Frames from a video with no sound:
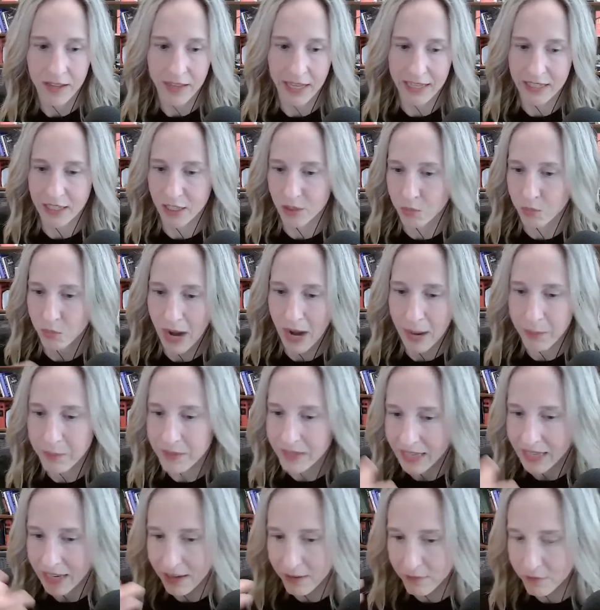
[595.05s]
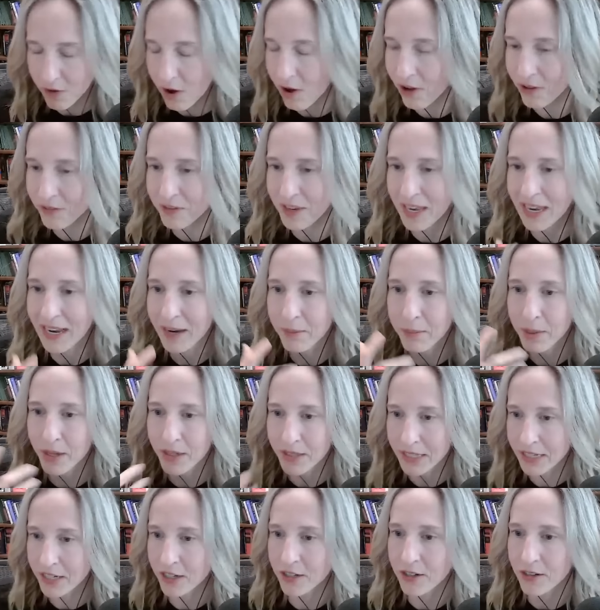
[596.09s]
like this rapidly evolving
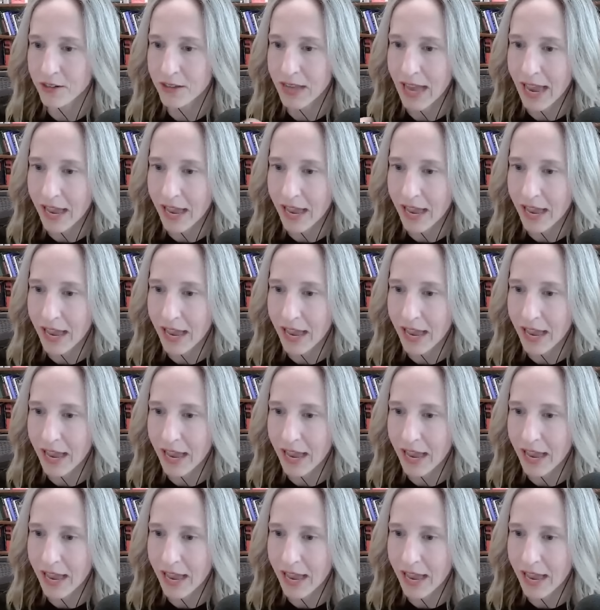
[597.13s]
political